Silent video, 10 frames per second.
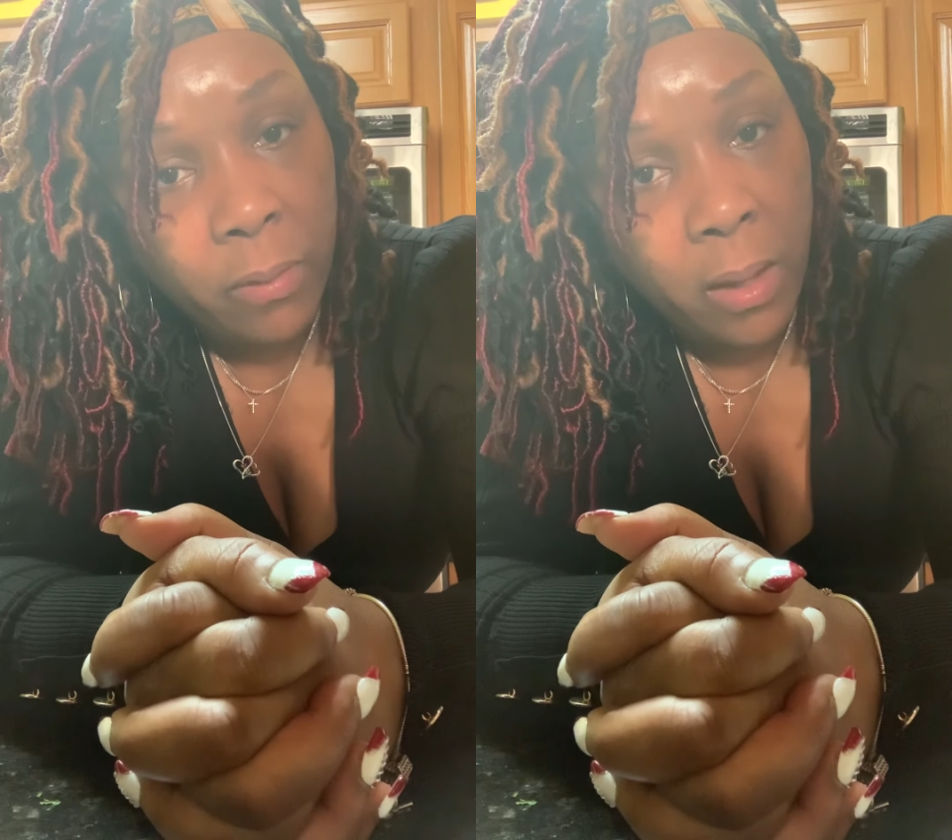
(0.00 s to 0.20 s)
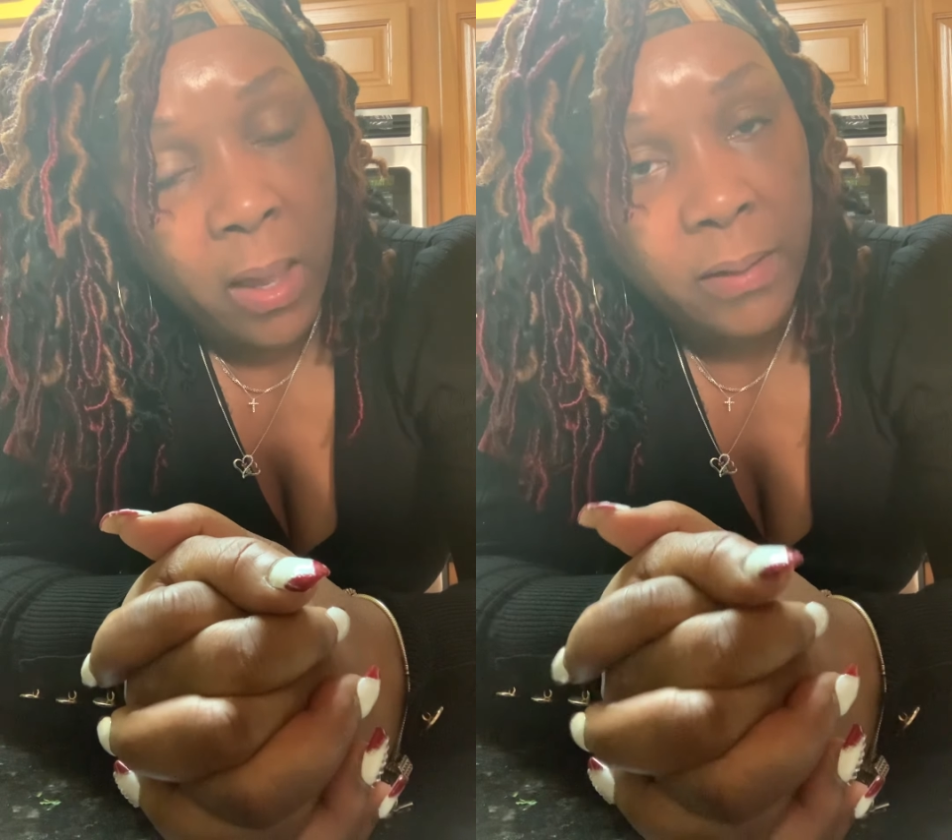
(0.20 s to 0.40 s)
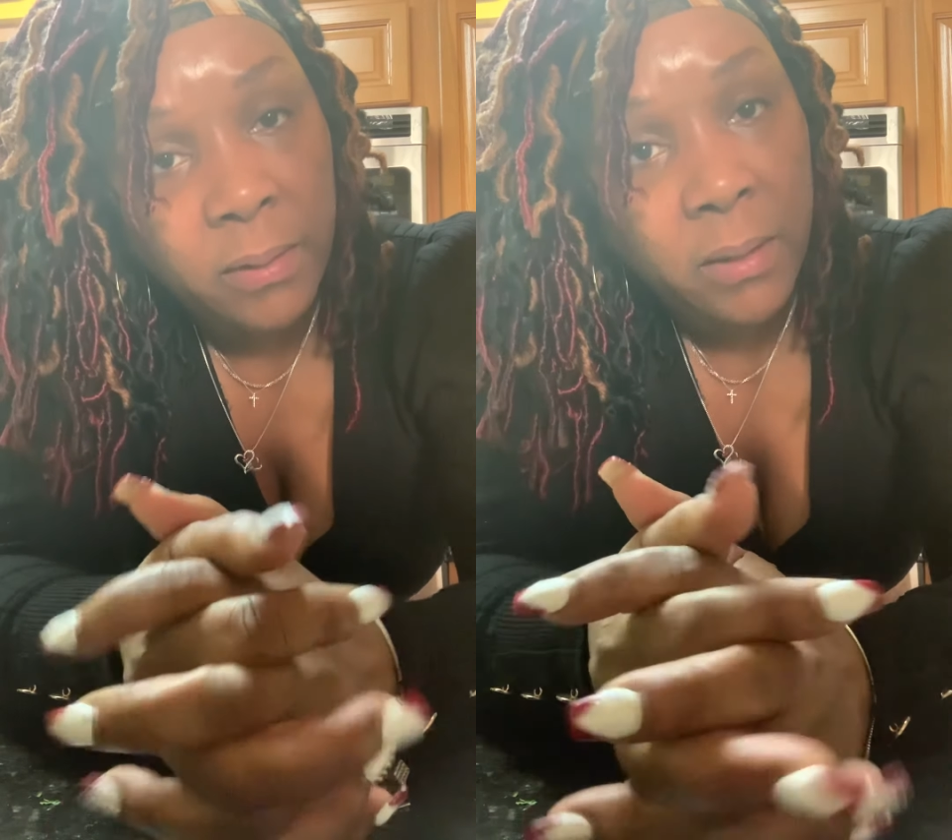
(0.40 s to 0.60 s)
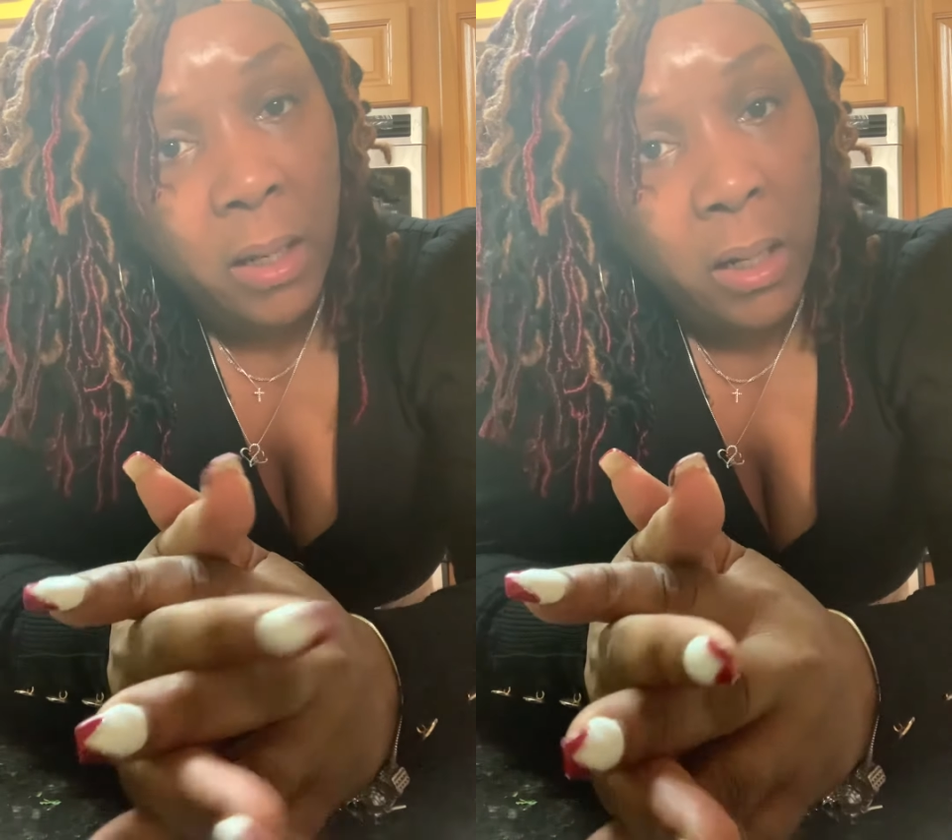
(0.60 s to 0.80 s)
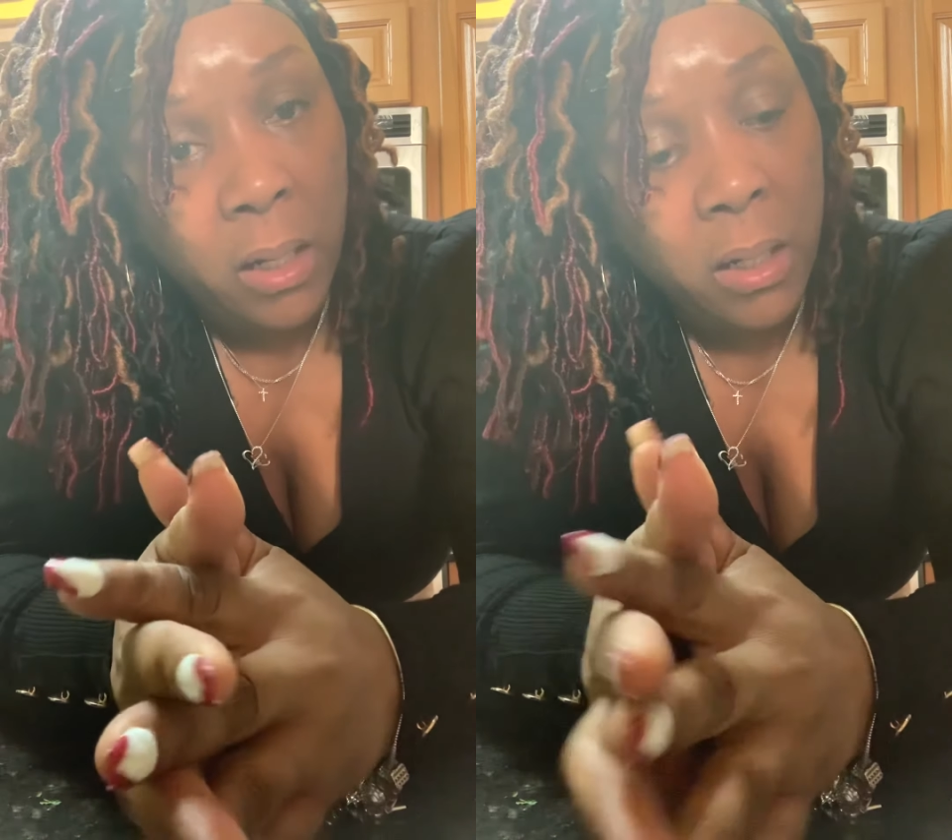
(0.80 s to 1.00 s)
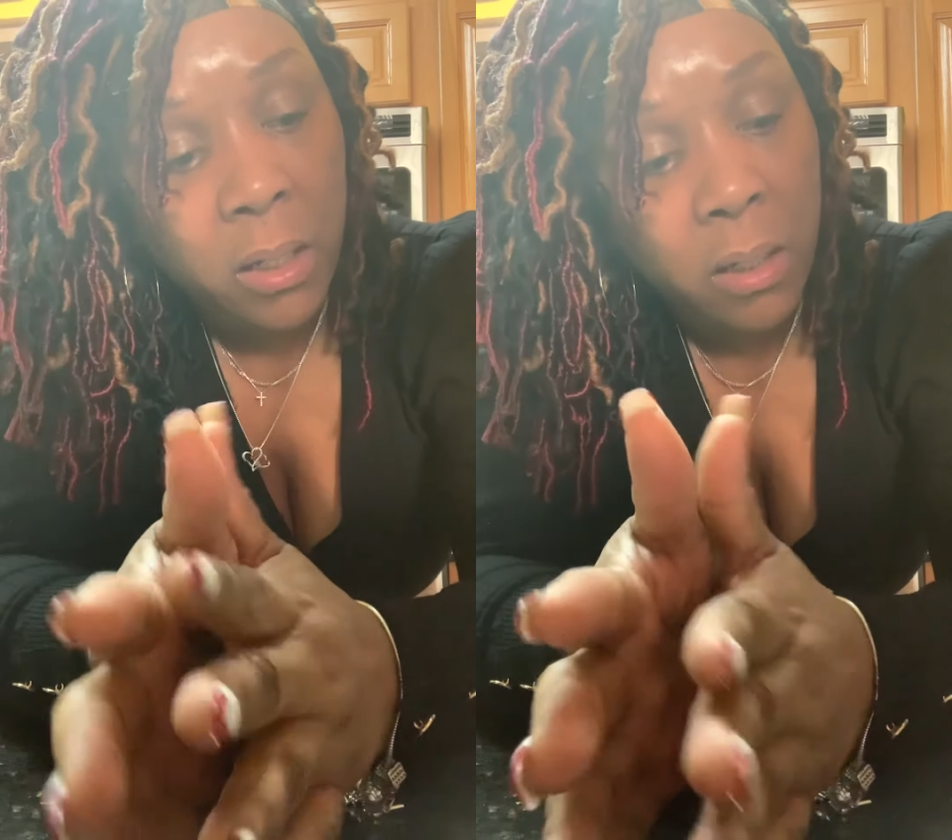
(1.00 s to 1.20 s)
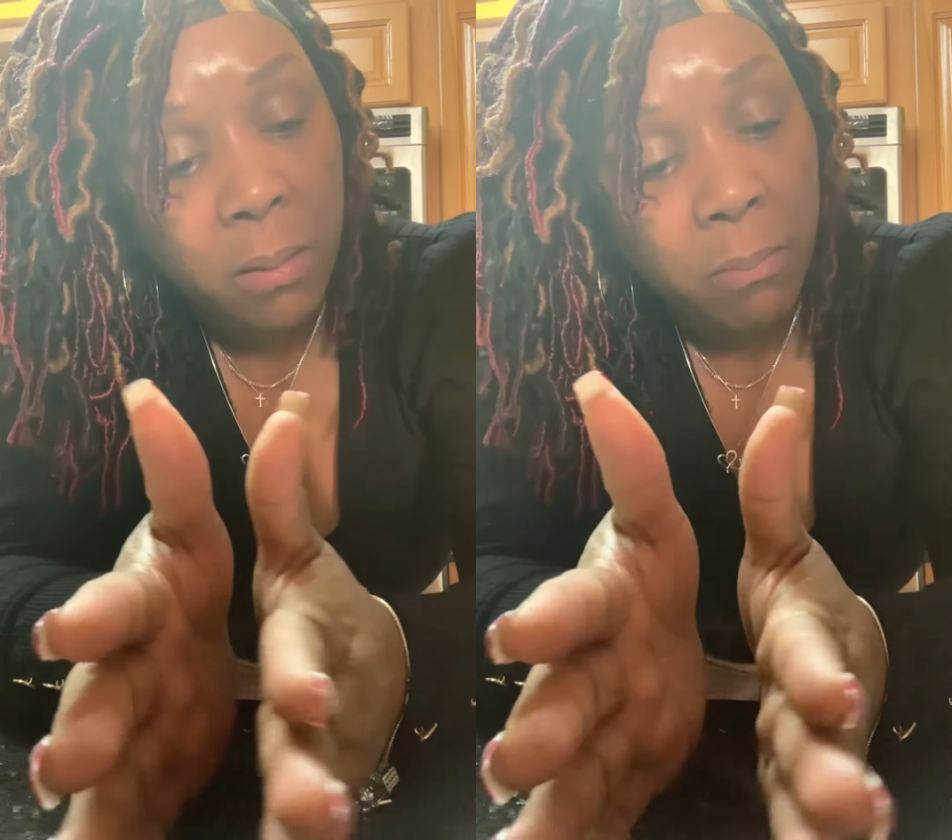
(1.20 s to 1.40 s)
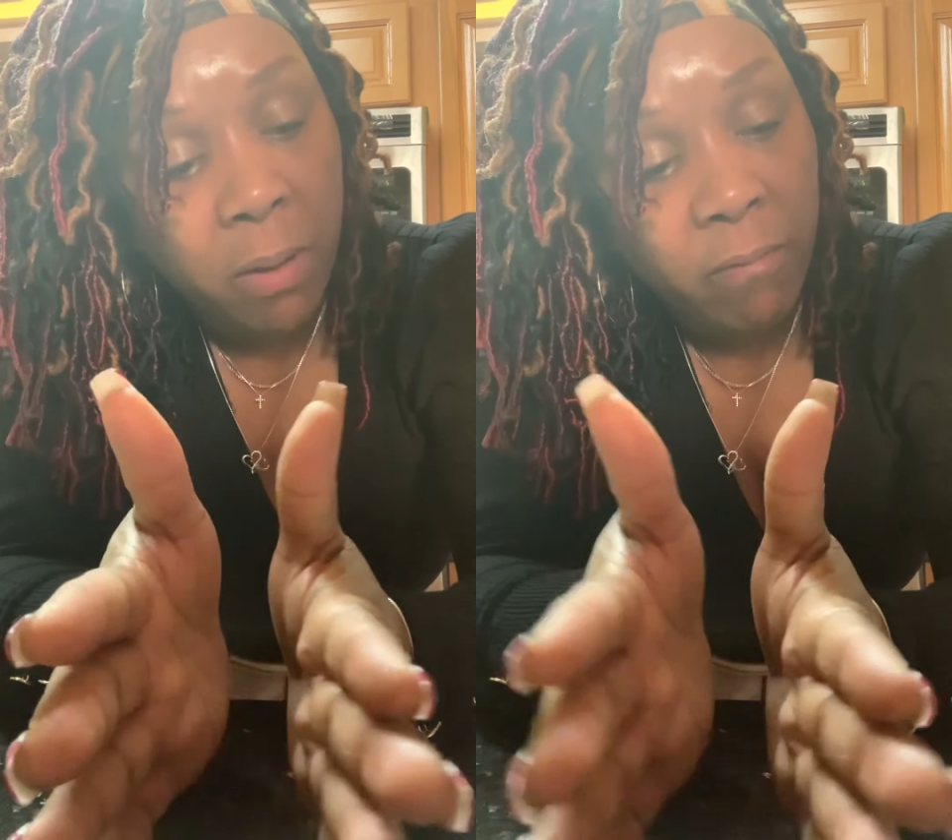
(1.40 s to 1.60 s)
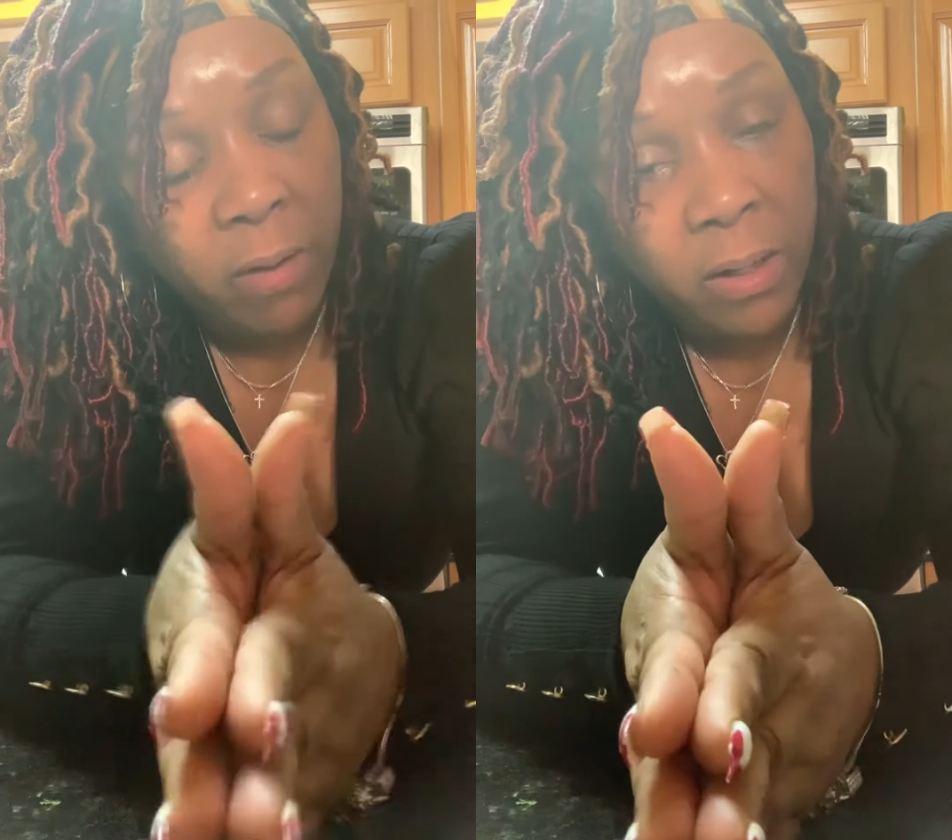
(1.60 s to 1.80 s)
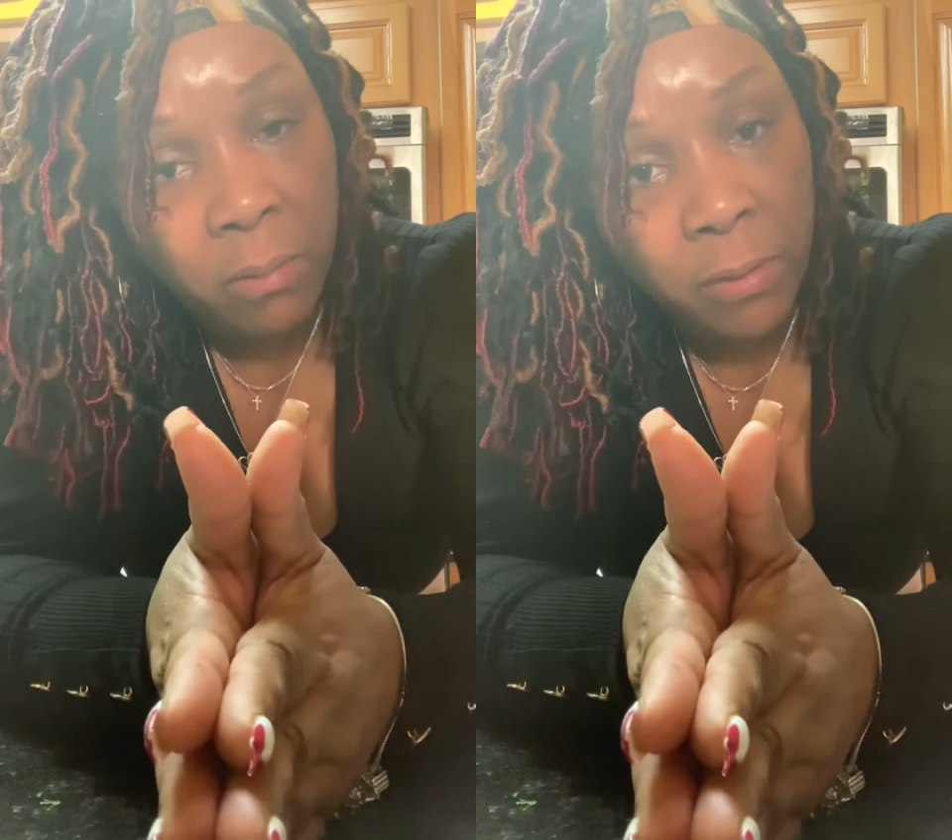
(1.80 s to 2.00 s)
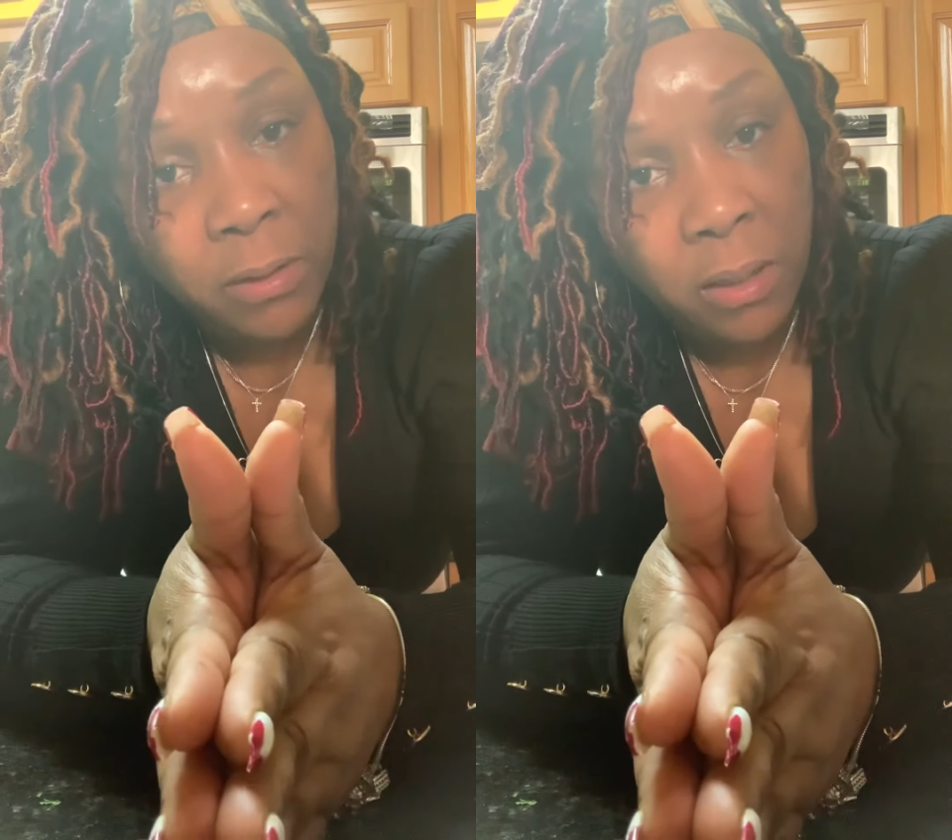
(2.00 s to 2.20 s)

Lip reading: I take my vitamins